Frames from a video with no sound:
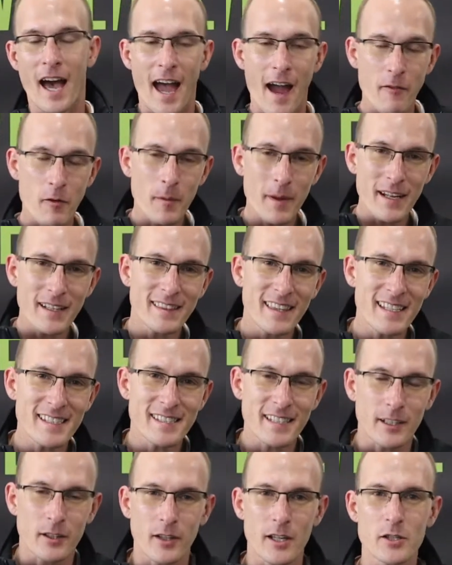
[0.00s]
Everybody
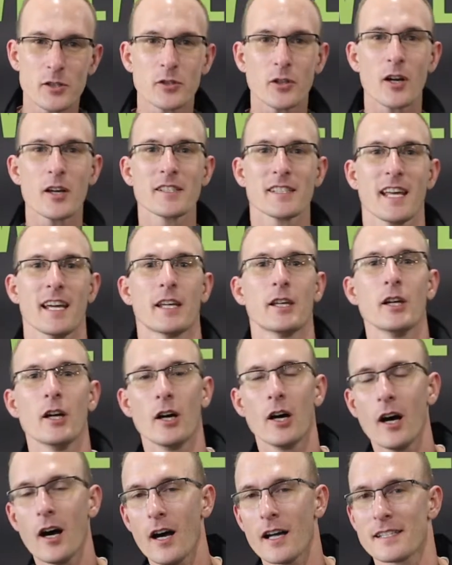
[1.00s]
thinks that cholesterol is like, you
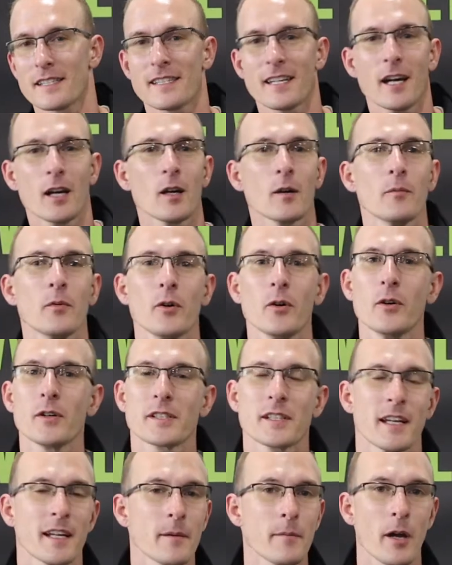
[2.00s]
know, oh, it's terrible.
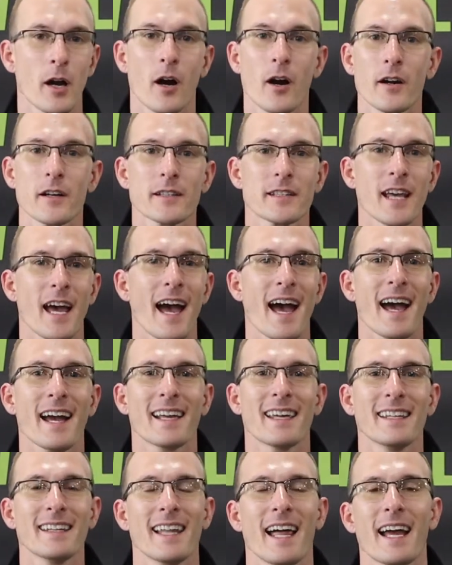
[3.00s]
It's going to give me a heart
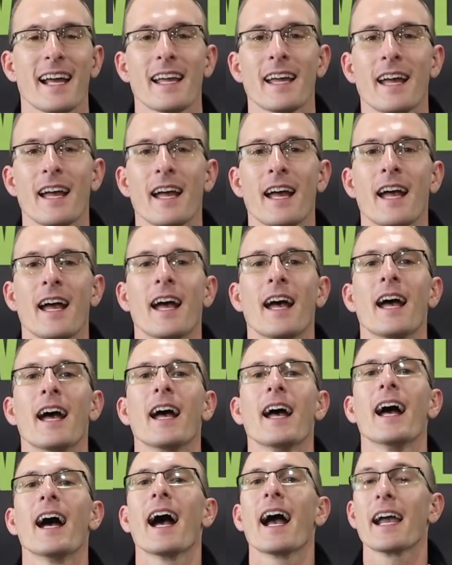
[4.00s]
attack. And like,
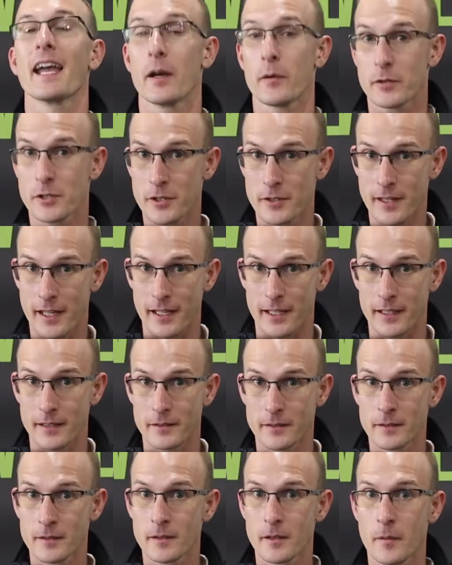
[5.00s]
I get what you're
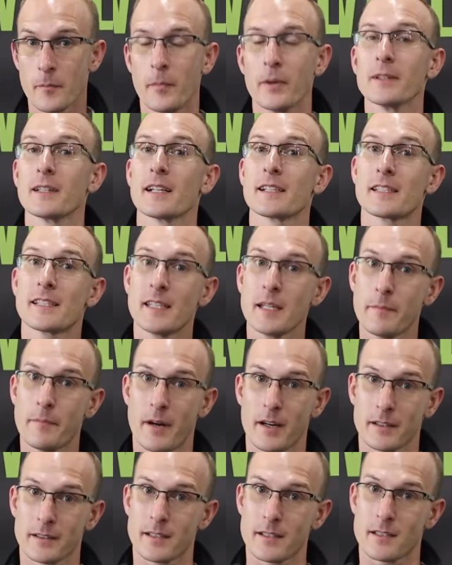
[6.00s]
thinking. But let's
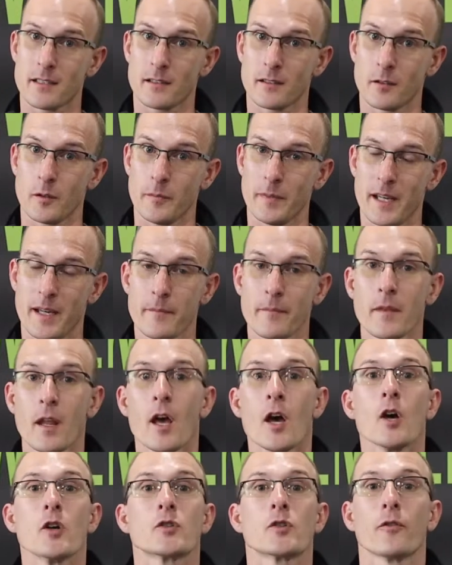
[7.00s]
debunk this a little bit.
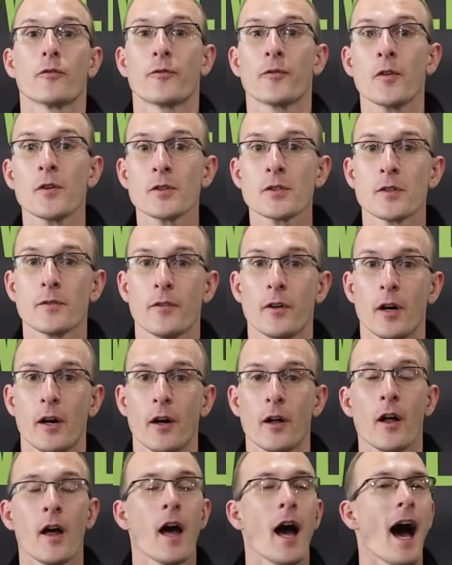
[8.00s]
So first of
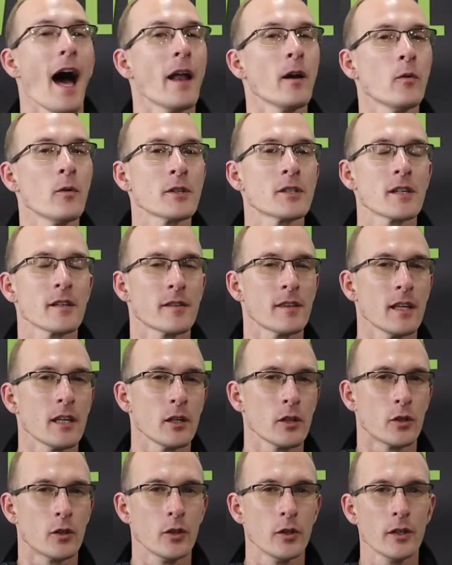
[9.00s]
all, I don't want you to
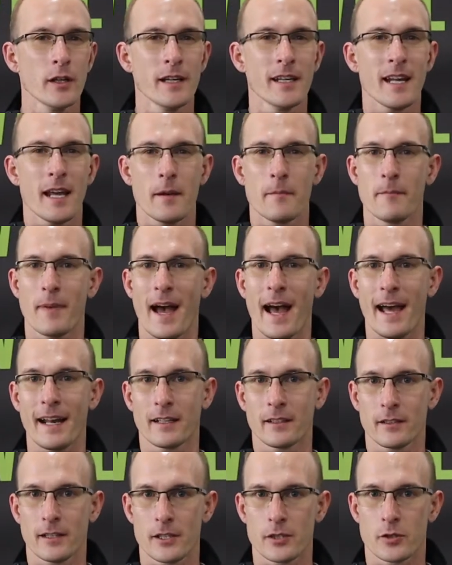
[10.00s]
think good and
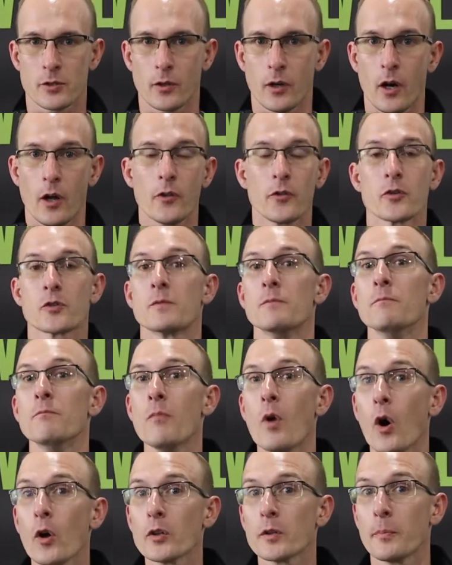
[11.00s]
bad cholesterol. There's
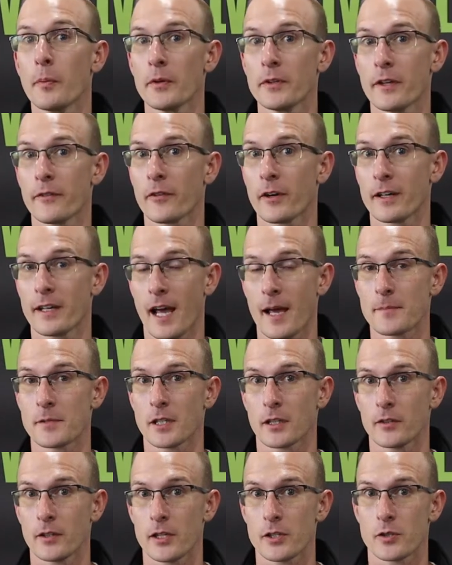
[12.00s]
multiple different
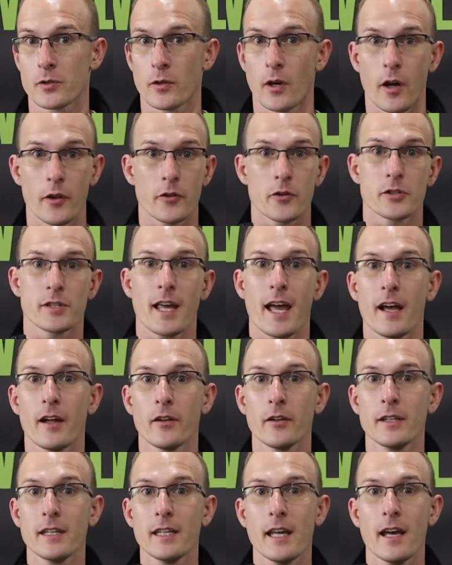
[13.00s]
types of cholesterol. There's
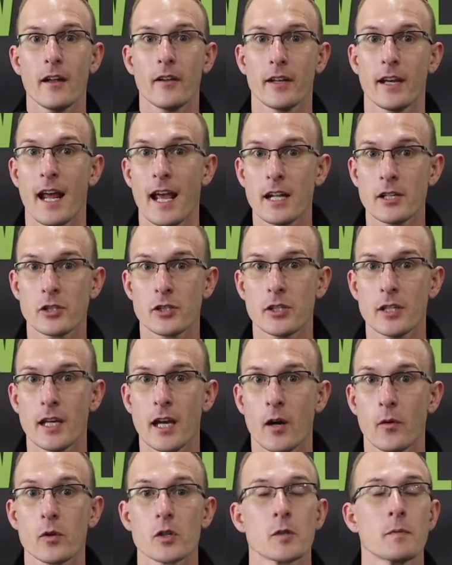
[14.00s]
LDL and
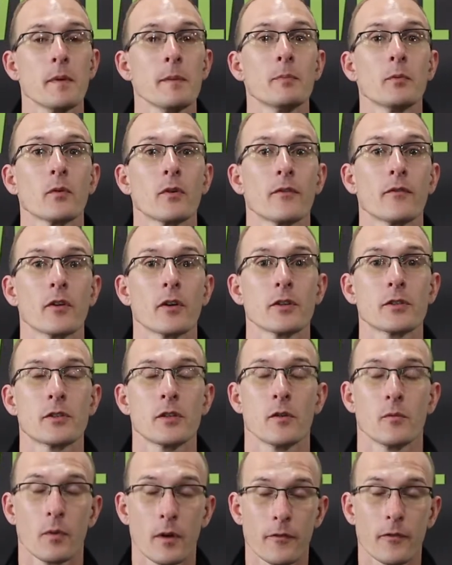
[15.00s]
HDL, which people
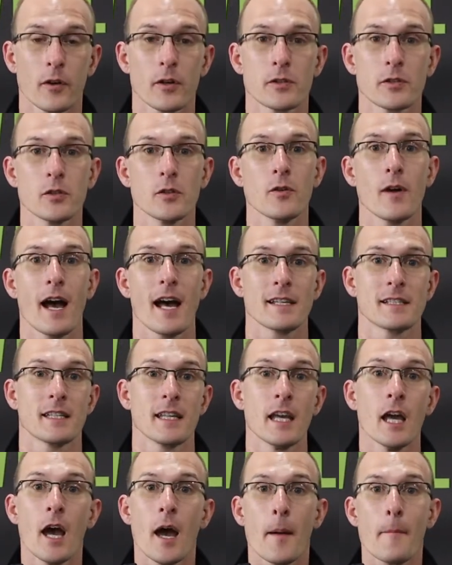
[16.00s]
refer to as
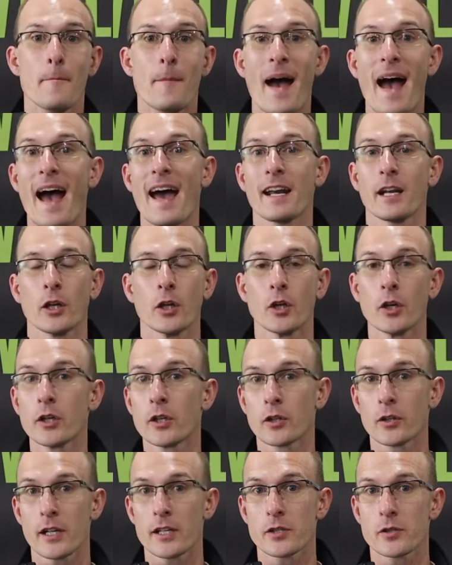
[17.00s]
the bad and
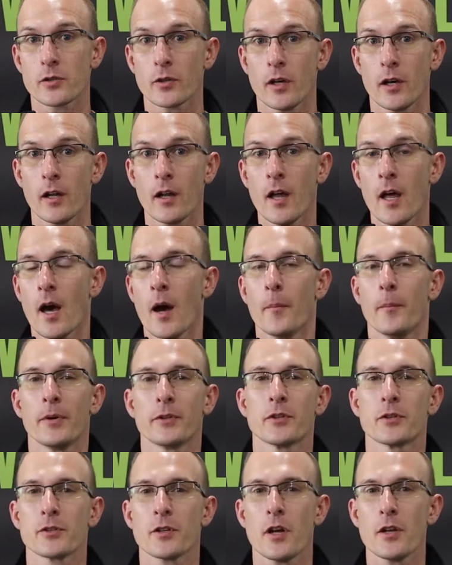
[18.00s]
good cholesterol.
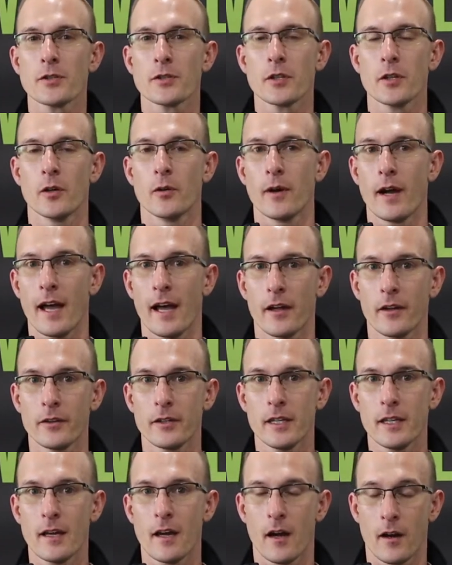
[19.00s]
But there's also
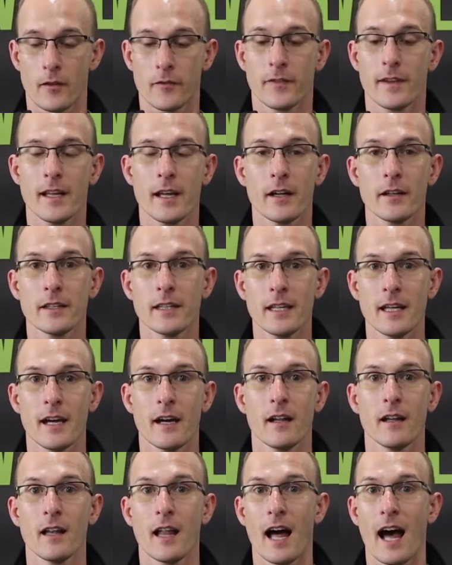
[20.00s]

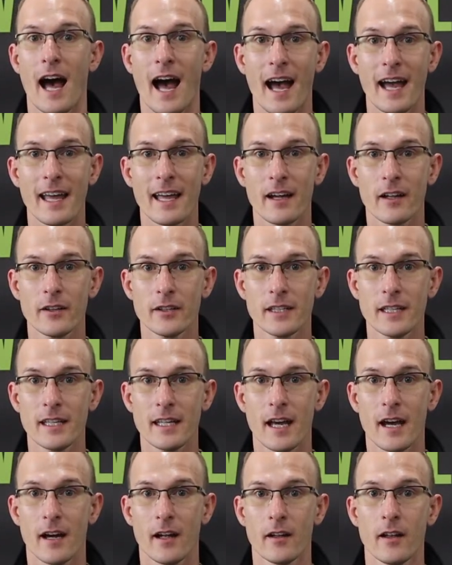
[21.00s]
VLDL,
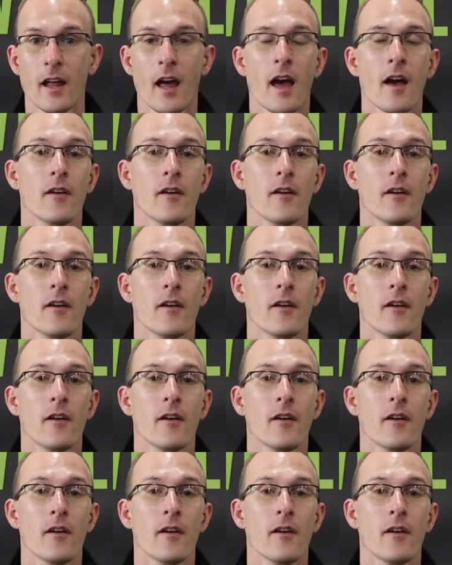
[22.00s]
ILDL.